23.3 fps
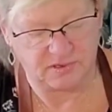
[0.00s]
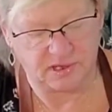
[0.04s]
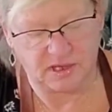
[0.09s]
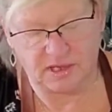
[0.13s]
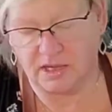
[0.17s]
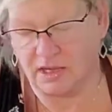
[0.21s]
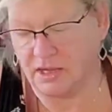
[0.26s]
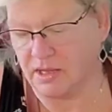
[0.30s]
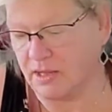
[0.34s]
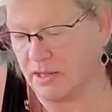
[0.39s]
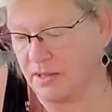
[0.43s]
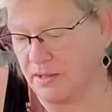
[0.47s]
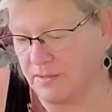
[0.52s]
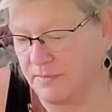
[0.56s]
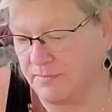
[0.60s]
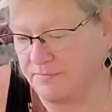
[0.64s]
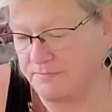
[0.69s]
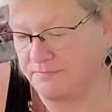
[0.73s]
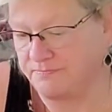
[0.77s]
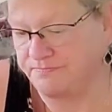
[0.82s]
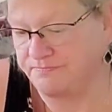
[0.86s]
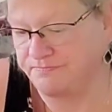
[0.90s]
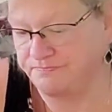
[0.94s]

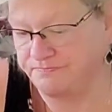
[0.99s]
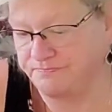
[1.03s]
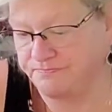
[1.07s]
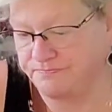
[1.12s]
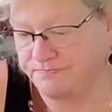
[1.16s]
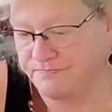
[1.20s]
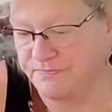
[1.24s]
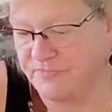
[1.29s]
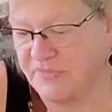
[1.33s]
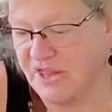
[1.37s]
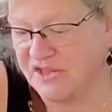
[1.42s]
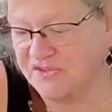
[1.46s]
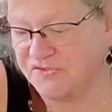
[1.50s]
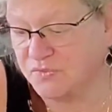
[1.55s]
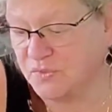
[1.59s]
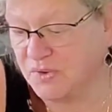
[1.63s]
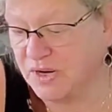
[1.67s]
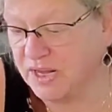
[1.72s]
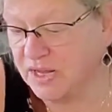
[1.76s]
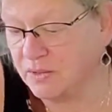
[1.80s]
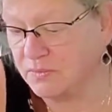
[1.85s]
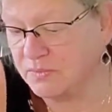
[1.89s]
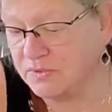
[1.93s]
um, that's
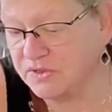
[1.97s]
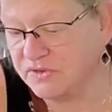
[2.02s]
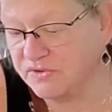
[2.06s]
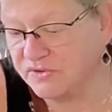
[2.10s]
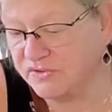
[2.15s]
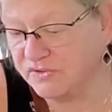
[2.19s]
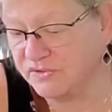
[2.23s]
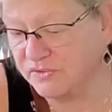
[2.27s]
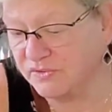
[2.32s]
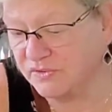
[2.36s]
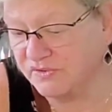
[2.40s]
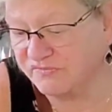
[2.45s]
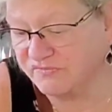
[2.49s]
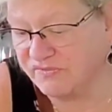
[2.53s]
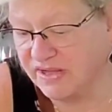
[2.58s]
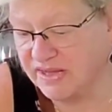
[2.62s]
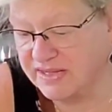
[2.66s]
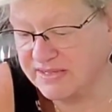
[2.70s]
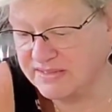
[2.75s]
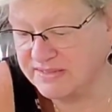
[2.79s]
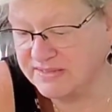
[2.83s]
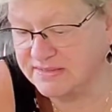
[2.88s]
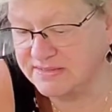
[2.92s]
what I would do. If
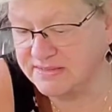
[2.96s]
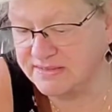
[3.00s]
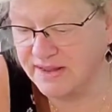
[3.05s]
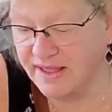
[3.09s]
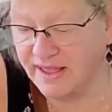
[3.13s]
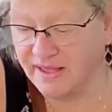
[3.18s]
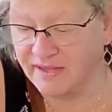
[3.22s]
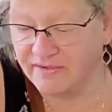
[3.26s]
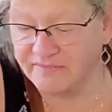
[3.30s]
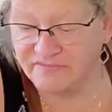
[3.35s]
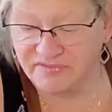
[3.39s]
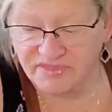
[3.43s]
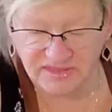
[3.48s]
I didn't have